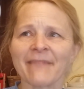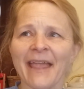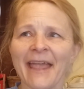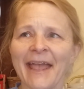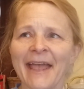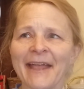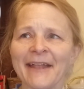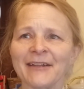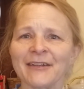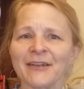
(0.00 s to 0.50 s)

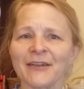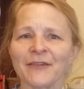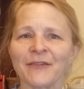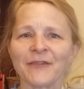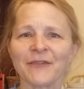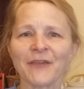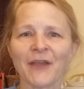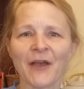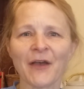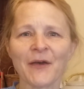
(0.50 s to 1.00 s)
And
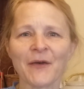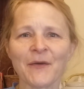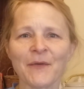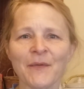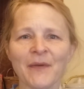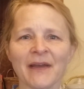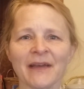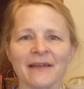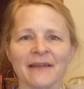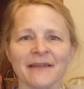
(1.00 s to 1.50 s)

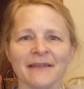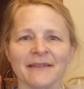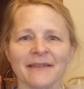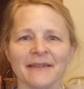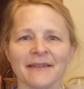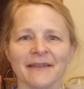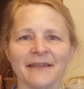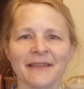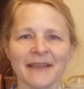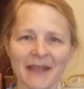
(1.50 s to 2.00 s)
so
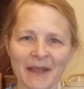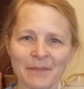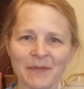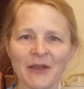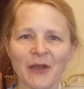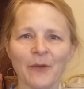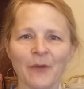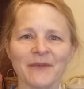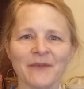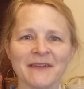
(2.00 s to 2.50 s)
the
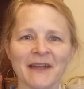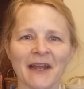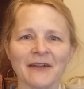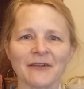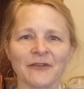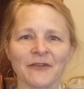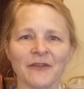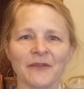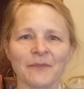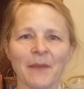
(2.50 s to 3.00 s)
hippie
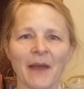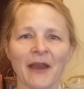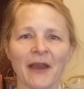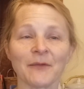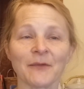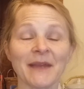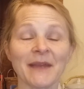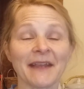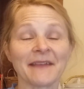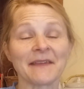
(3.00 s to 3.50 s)
homesteaders
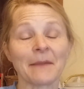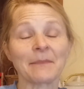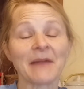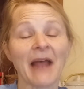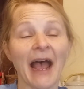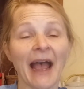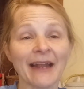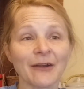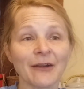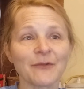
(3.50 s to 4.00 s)
inspired me, except
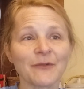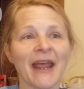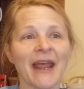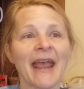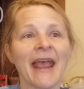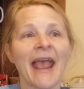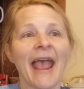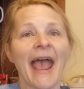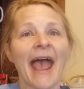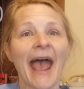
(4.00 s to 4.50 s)
I don't
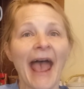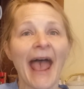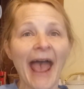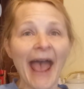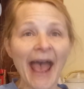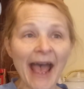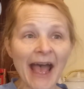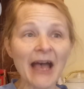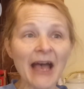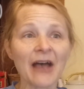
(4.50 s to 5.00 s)

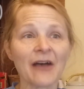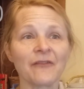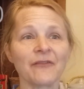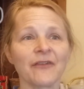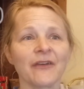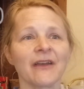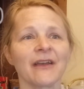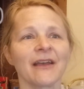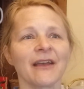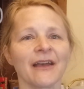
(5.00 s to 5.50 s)

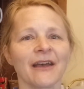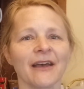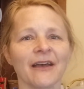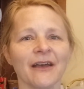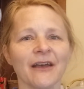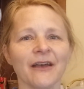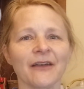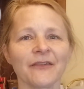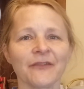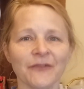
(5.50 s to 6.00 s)
have
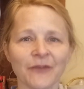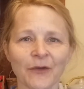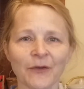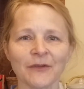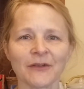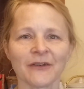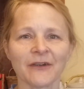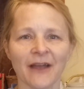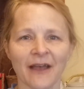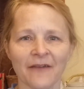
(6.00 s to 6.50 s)
a
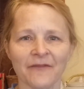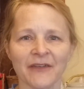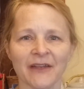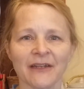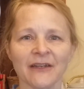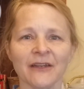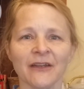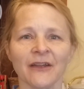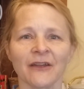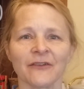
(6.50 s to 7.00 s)
solar
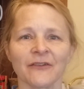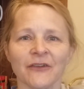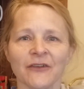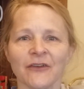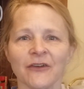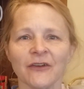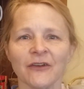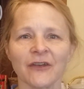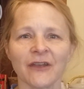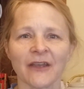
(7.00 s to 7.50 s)
oven to
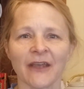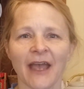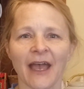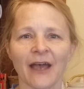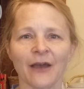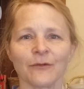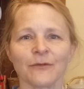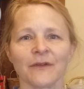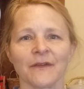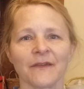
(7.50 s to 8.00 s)
cook
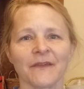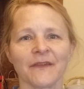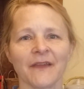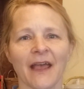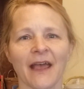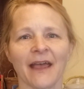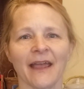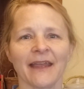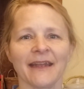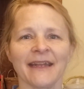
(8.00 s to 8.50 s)

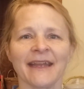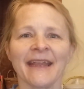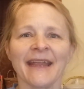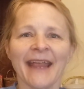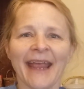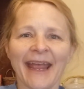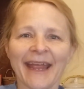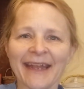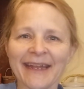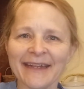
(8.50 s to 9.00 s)
outside.
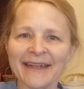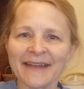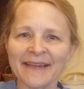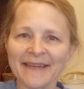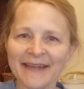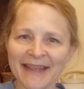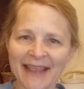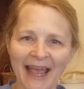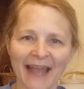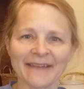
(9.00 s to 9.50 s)
And
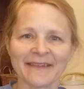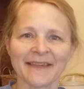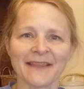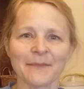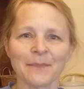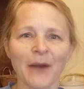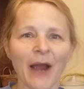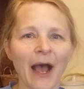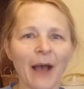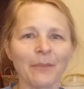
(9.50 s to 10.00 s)
see, that's
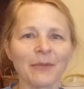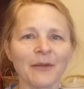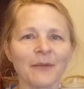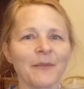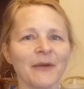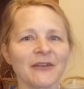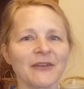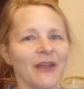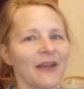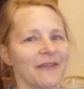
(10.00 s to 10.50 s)
the problem
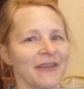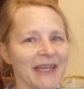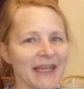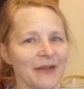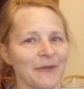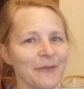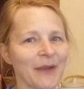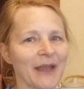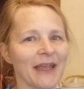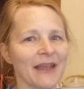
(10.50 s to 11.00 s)
when you have a
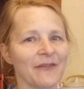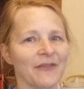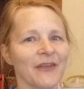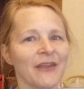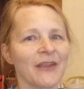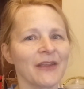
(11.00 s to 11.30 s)
heat wave.